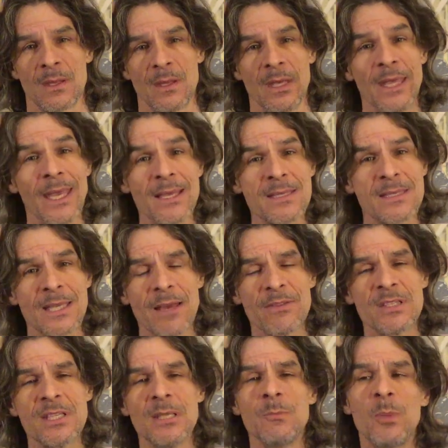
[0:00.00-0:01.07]
He has
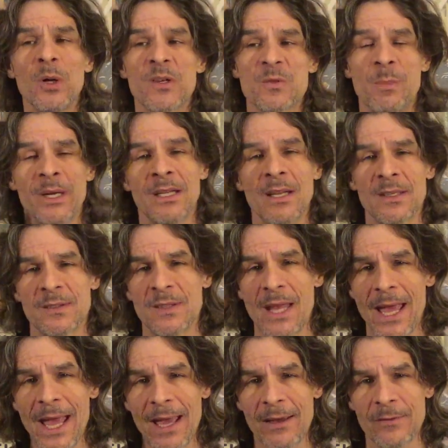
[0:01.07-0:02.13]
17 books, but he doesn't
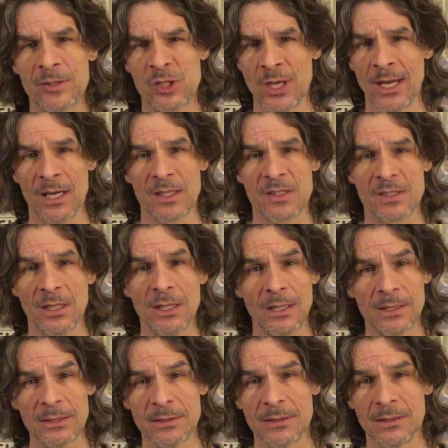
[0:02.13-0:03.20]
have J.R.
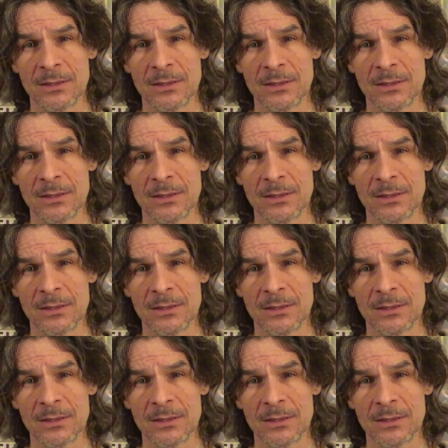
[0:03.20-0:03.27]
Silla.